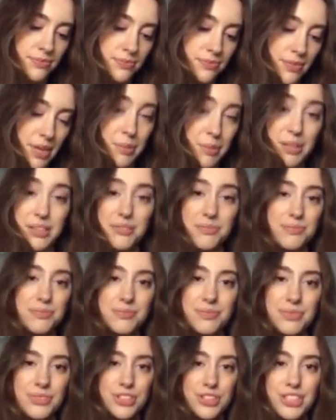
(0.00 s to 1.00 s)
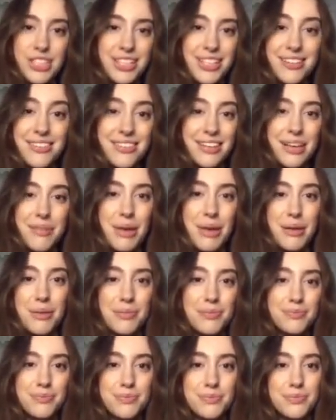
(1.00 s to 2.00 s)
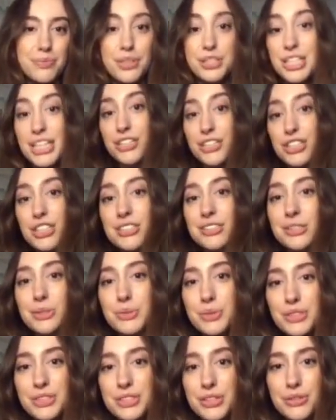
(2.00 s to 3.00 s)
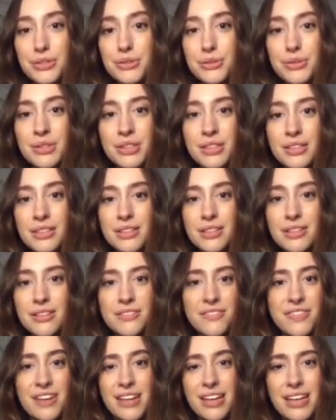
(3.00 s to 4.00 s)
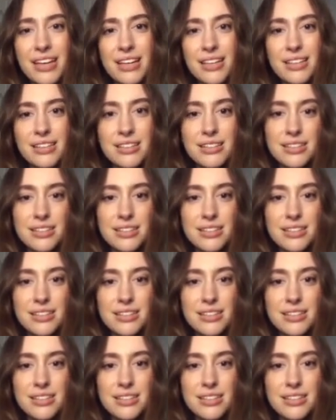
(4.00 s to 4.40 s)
Maybe she didn't think my predictions were so funny.